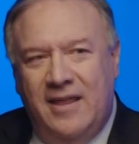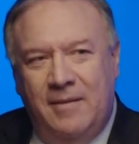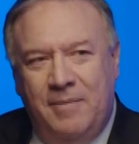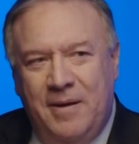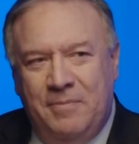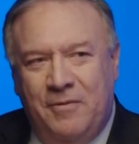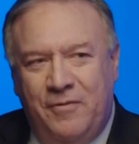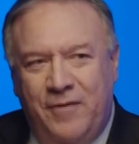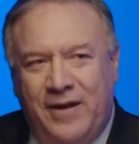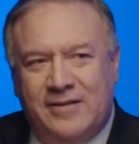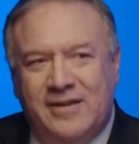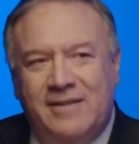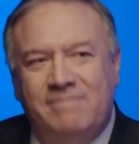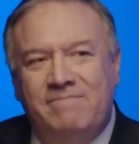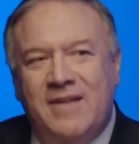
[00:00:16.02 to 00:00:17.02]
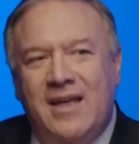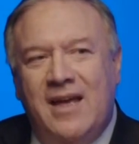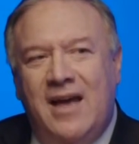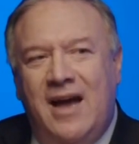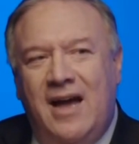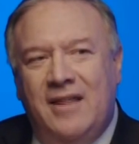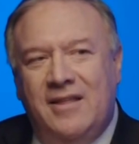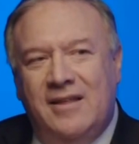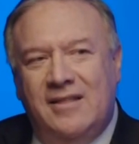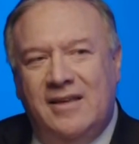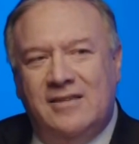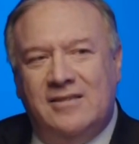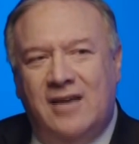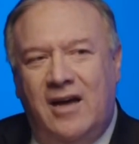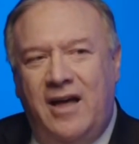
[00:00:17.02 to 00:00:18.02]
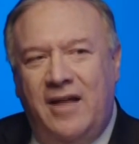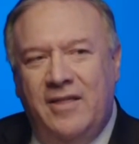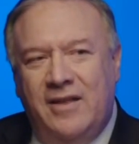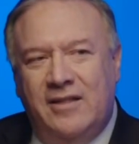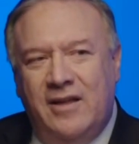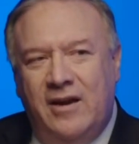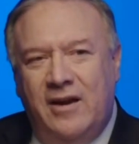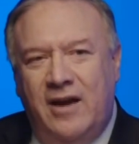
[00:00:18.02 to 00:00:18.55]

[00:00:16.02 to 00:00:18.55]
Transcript: people felt it. I think they saw. I think they.